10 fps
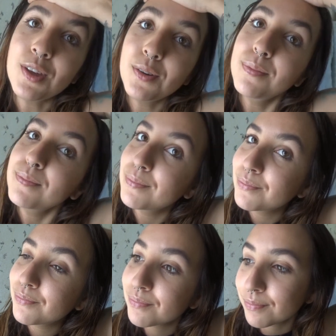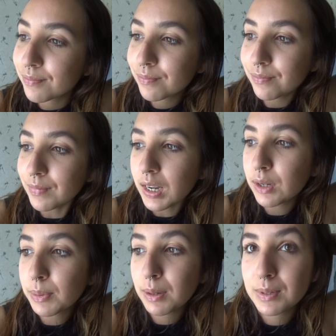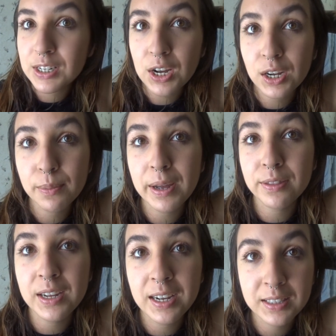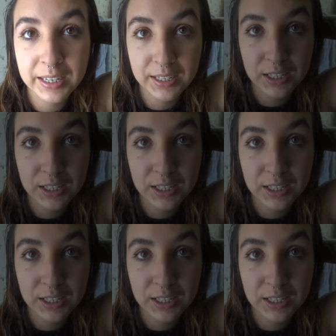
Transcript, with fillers: So I'll probably talk about that later